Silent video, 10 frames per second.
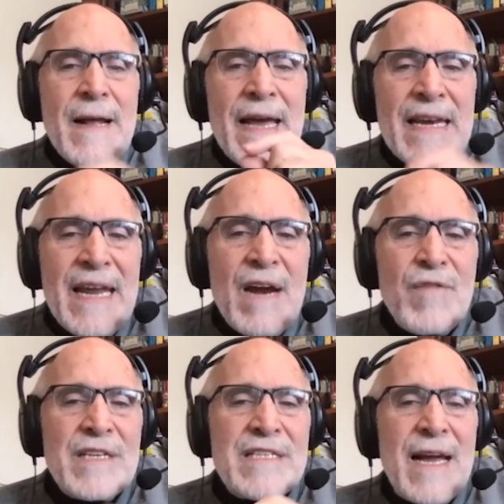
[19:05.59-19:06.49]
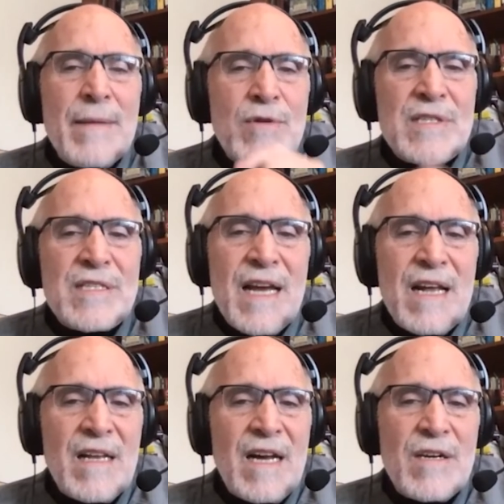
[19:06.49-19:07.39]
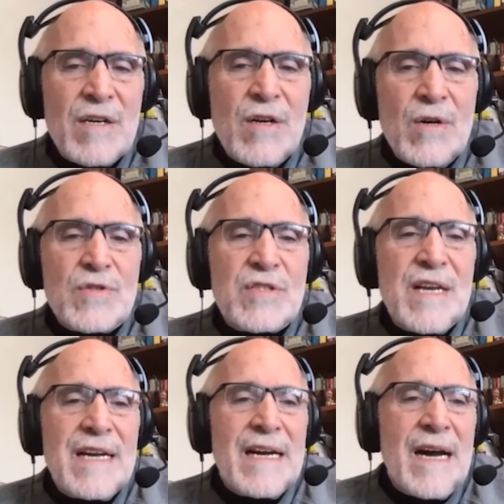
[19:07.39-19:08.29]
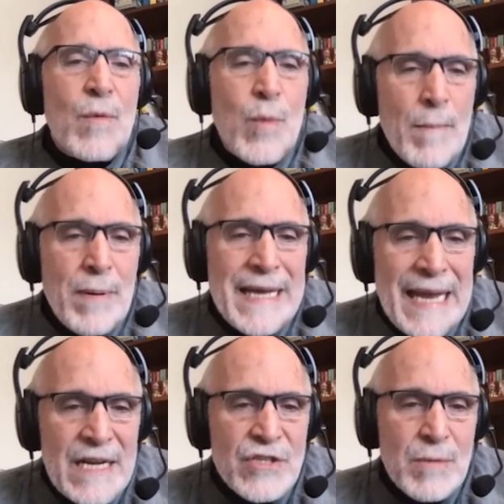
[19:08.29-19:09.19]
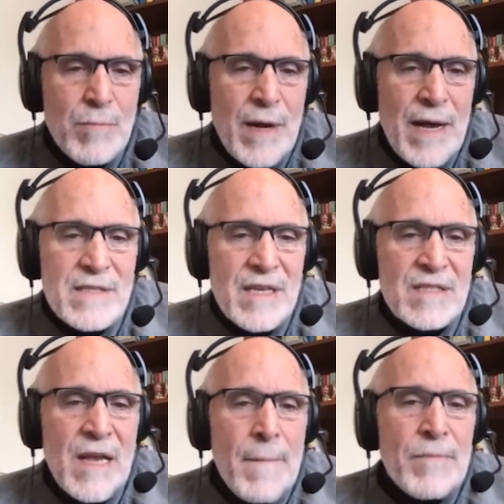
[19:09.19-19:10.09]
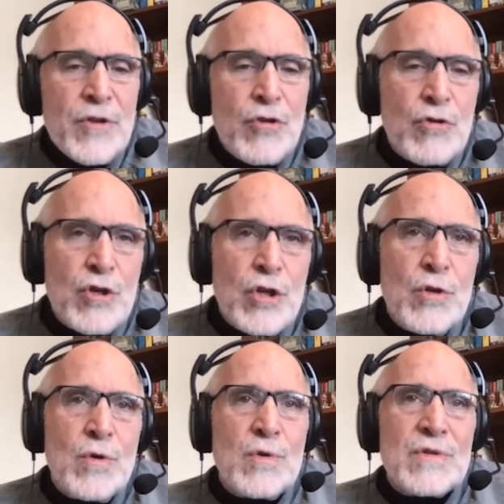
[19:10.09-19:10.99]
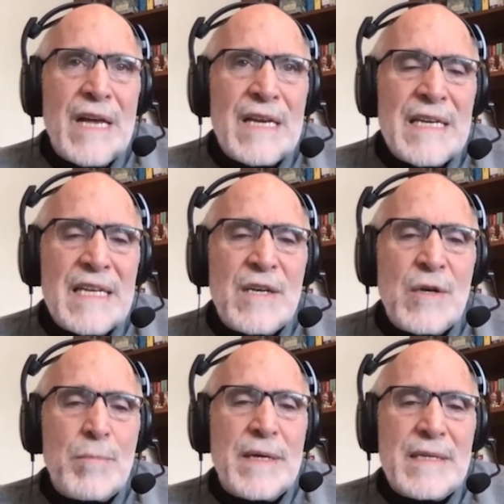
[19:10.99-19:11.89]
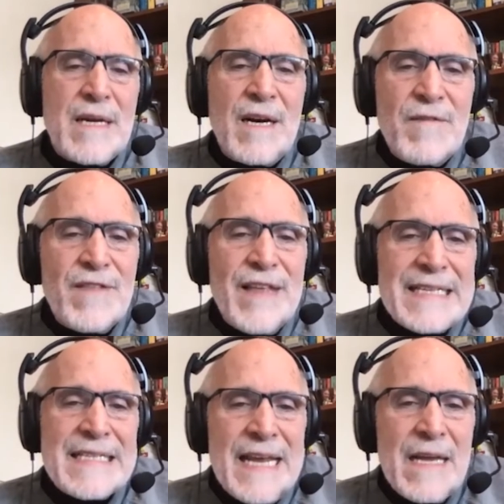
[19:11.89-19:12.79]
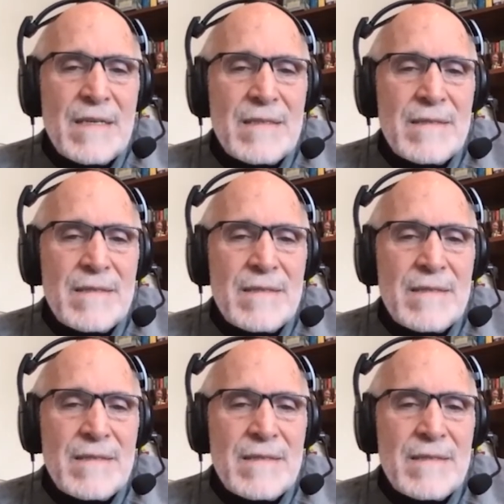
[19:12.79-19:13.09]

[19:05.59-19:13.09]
And every time your cell undergoes a replication process, you lose a little bit of that tail.